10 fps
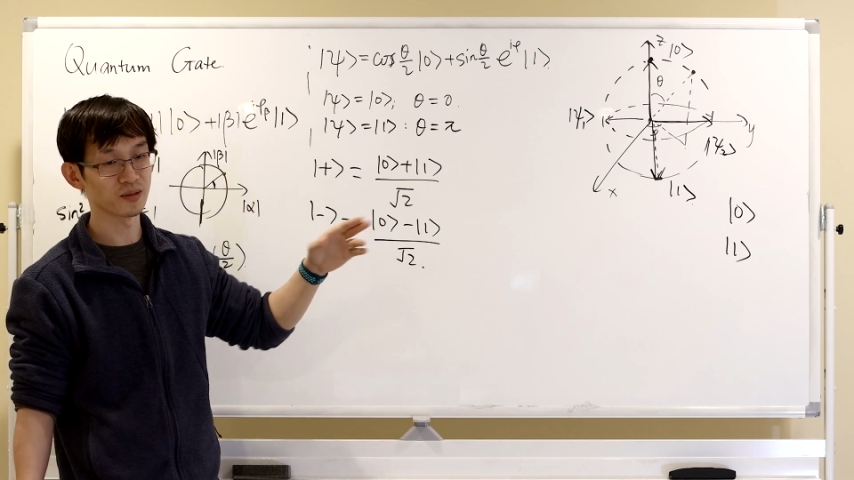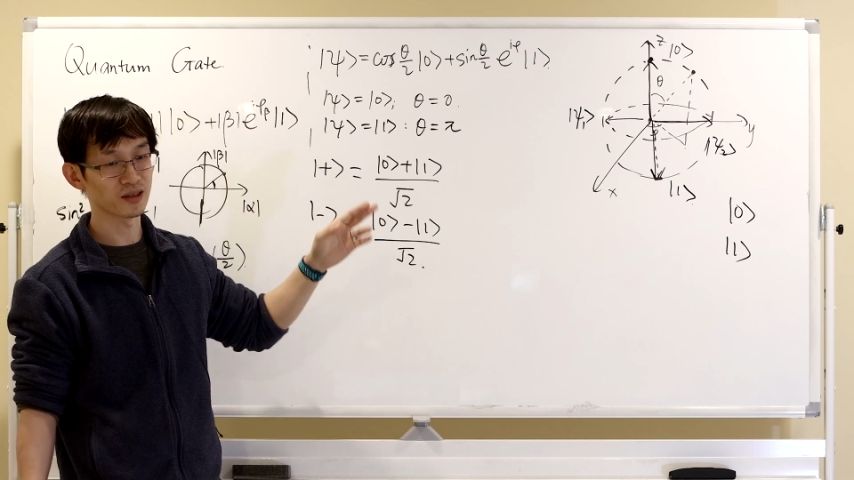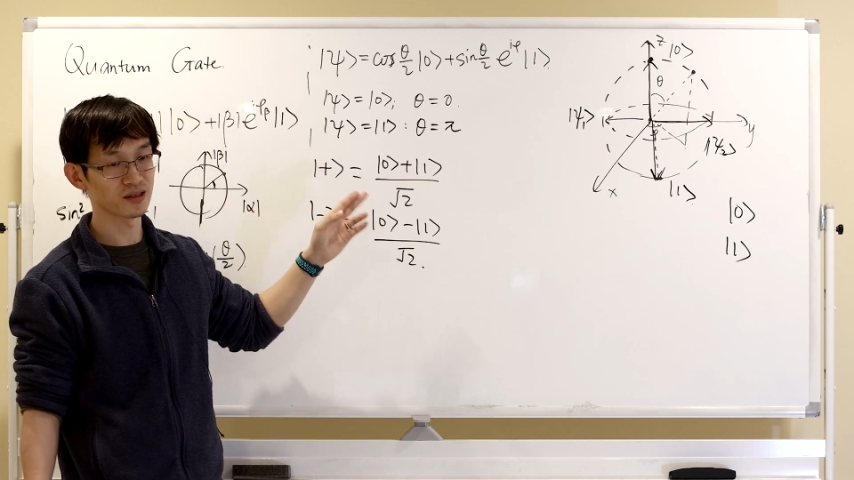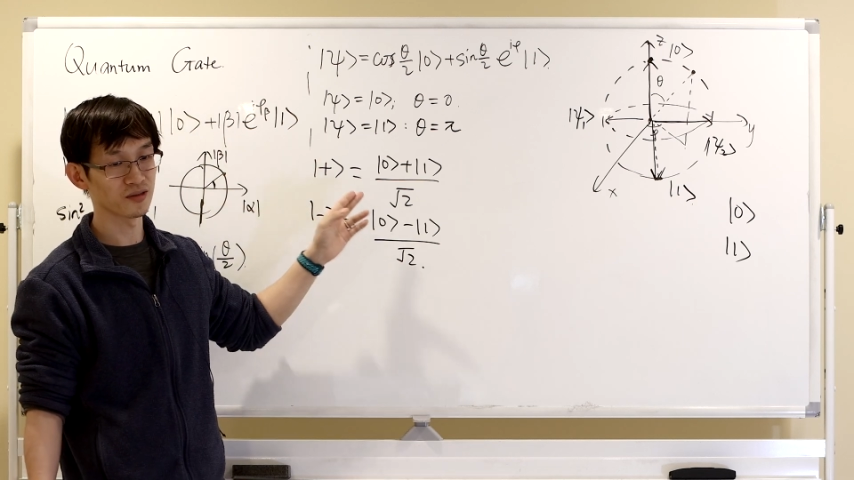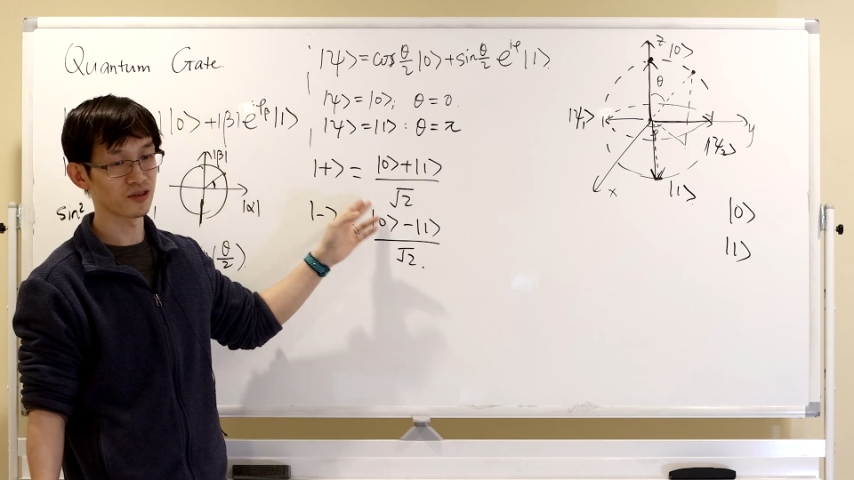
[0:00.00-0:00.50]

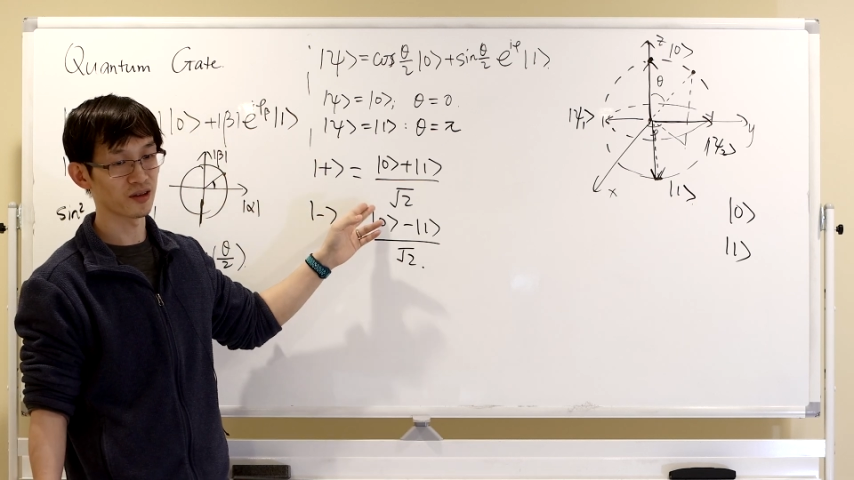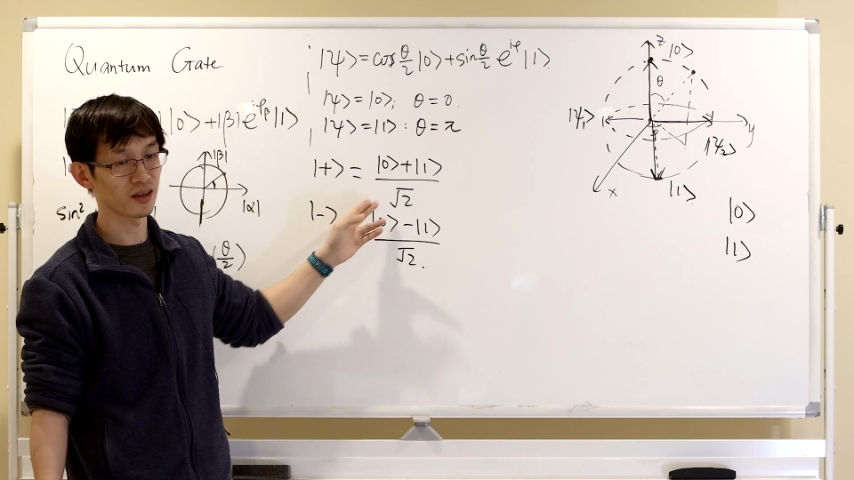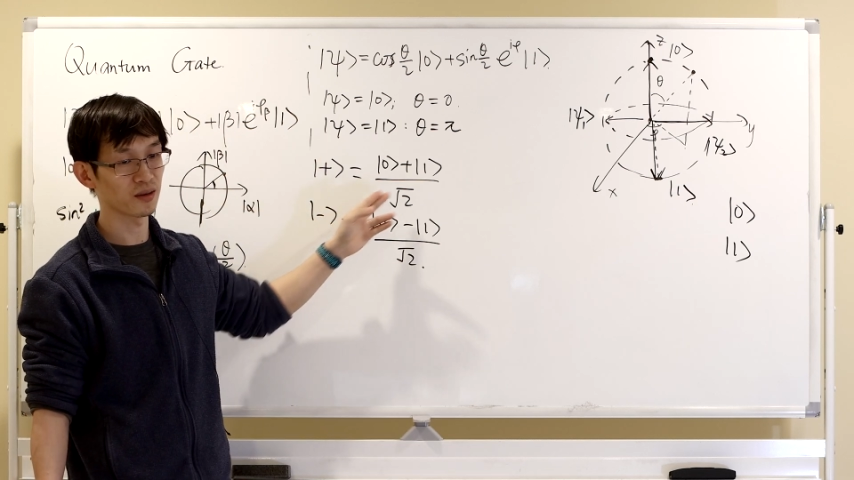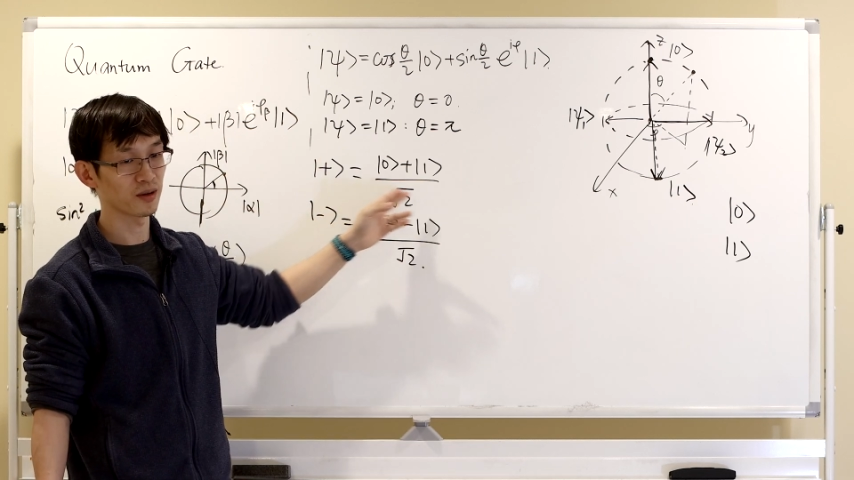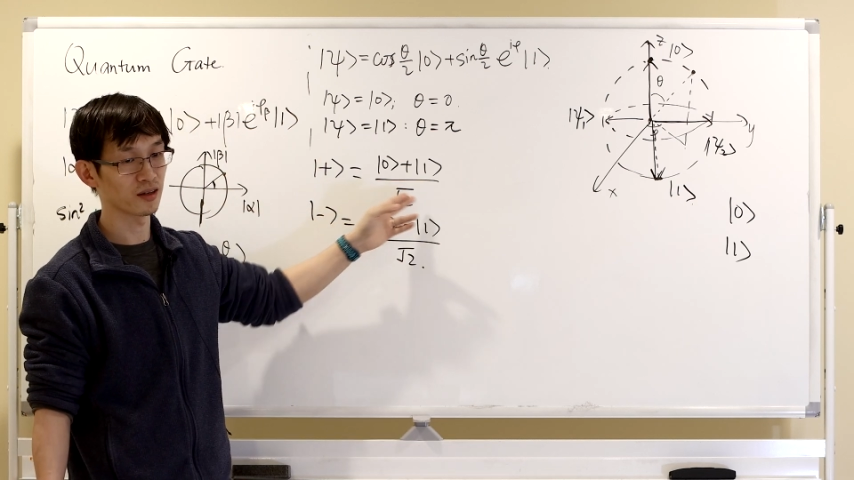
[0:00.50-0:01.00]
Because if you
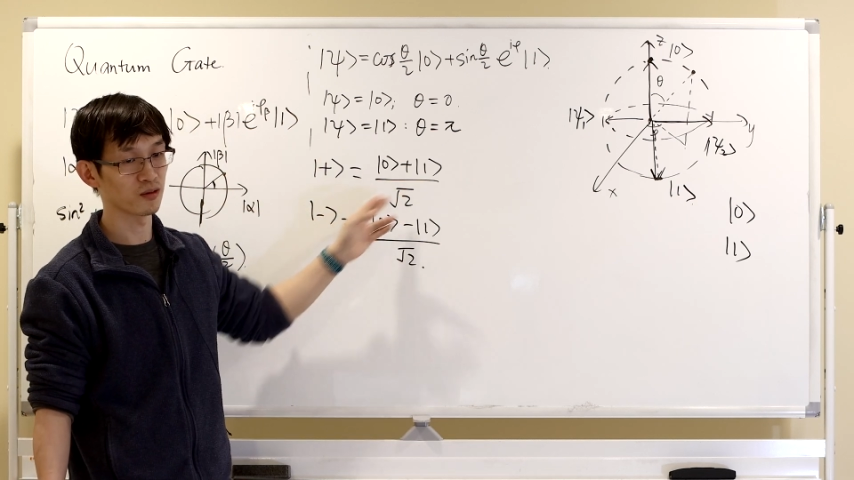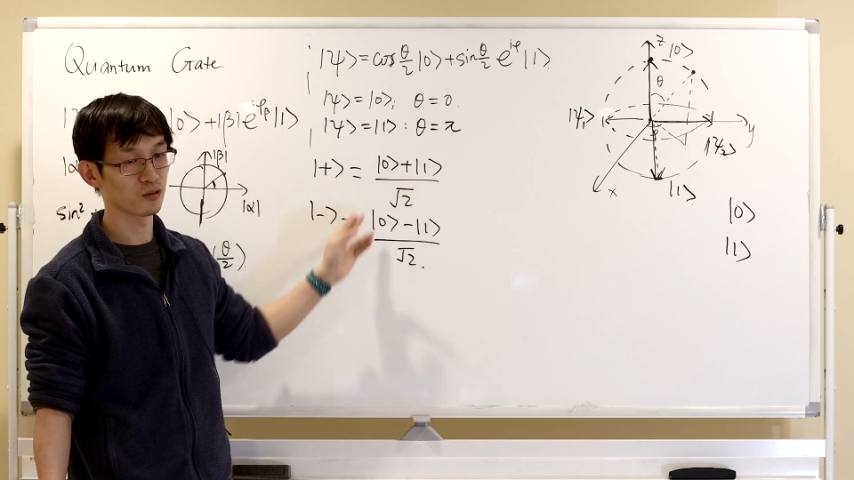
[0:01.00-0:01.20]
think about it,